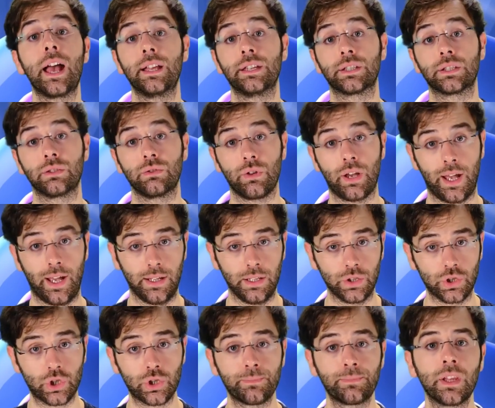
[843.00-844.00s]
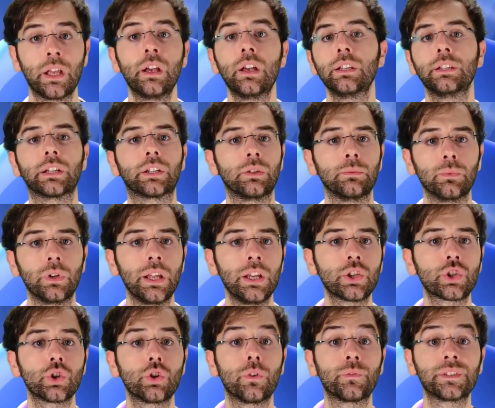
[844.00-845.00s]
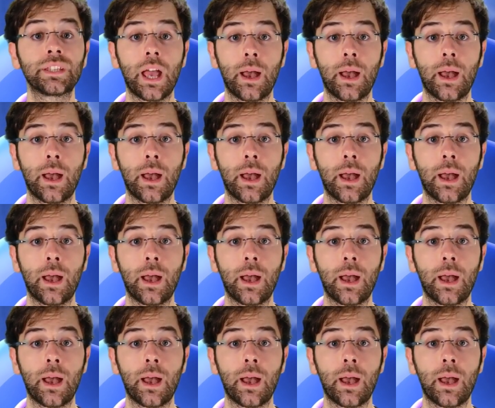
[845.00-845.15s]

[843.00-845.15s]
as you age. The accumulation of